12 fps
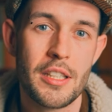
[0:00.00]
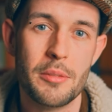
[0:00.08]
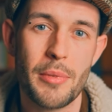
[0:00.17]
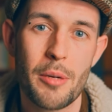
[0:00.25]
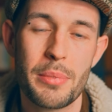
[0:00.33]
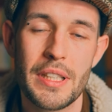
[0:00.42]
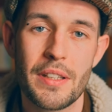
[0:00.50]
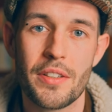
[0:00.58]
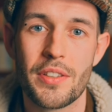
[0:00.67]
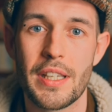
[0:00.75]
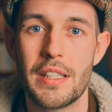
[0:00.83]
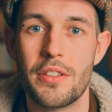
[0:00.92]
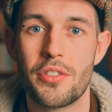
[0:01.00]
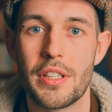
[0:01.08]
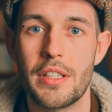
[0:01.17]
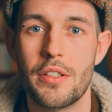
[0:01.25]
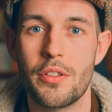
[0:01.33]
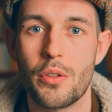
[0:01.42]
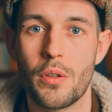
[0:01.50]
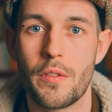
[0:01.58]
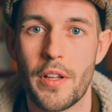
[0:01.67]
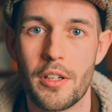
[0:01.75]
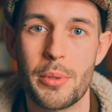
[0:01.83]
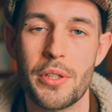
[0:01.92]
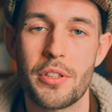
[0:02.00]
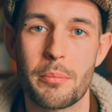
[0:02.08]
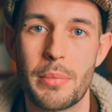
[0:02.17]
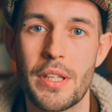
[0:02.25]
You might be at the stage in your therapeutic